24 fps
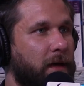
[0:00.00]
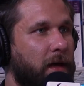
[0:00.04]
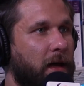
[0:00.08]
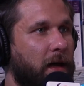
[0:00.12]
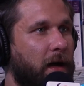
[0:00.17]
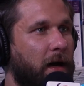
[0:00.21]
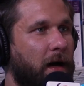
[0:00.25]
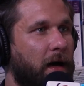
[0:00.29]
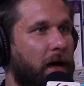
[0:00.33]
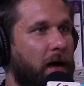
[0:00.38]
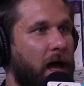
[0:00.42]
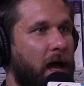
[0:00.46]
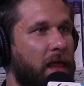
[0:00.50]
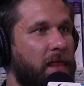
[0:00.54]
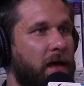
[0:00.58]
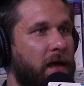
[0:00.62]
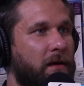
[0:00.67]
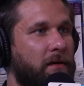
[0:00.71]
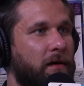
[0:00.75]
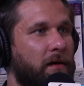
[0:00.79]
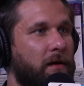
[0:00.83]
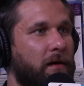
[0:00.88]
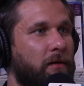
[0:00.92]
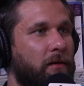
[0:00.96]
And
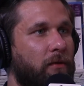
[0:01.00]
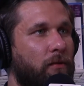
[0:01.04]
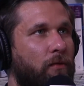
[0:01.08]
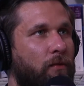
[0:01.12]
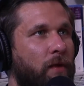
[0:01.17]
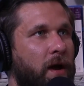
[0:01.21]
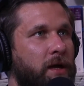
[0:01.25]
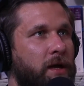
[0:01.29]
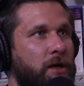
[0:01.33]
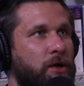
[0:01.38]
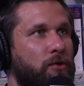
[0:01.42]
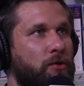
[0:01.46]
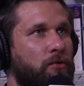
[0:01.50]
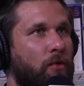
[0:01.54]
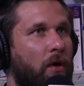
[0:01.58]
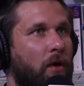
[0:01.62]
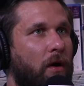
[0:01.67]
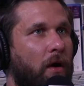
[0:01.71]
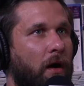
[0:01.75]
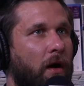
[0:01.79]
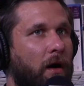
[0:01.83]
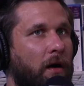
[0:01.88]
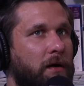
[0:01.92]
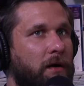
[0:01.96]
then when you
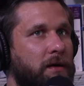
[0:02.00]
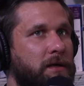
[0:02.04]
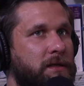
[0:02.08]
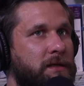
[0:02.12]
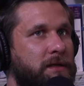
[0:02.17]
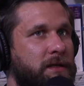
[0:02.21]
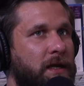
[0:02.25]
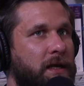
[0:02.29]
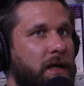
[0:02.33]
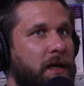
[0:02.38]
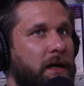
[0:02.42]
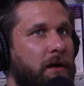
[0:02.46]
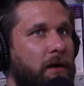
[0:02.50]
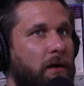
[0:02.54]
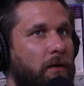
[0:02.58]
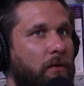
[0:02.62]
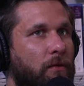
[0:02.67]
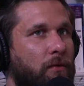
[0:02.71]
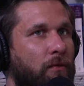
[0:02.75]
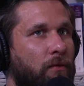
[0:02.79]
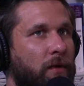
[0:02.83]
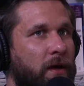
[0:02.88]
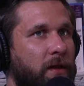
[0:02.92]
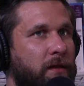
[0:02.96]
are sitting
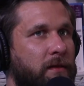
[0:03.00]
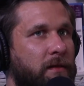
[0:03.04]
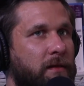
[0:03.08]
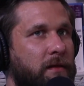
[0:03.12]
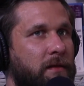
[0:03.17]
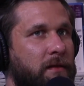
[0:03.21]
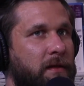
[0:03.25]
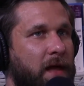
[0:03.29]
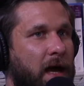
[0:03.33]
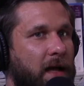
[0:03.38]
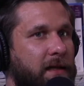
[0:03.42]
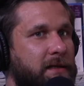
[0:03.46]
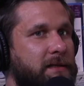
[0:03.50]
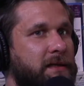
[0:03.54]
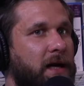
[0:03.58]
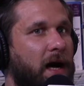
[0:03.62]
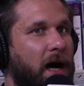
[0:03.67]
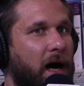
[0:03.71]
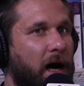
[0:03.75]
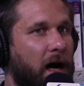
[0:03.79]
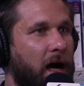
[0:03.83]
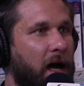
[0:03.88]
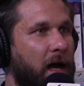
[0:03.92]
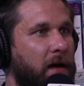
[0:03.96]
with that
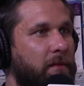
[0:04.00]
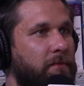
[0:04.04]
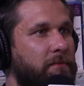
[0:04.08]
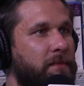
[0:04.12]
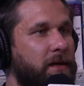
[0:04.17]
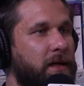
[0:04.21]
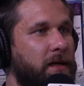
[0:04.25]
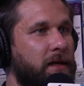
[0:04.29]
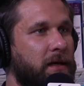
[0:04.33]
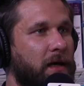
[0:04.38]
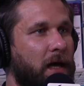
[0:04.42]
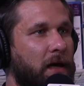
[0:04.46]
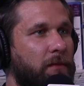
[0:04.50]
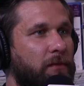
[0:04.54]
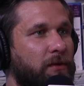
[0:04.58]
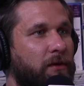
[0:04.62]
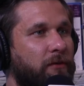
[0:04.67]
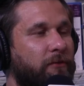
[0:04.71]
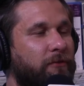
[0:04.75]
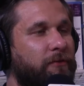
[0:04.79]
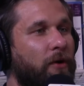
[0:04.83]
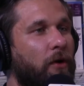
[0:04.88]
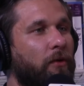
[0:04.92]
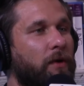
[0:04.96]
time being able to
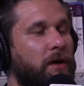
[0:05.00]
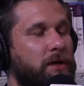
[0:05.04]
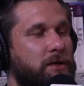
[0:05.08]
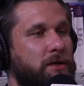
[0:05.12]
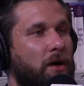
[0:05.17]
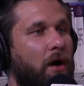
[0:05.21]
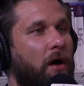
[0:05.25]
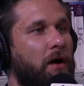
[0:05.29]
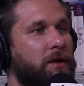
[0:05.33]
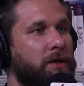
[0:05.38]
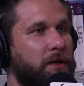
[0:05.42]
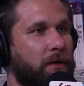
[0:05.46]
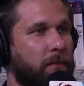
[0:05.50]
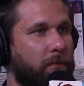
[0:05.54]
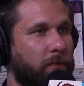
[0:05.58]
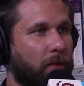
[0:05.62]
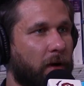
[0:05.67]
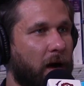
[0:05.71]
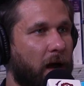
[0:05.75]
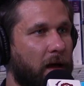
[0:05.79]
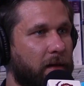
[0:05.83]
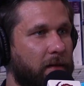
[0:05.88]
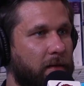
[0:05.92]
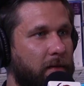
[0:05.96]
focus on your
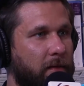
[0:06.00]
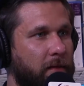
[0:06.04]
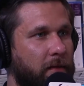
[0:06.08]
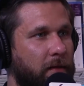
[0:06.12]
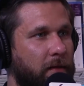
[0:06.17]
breath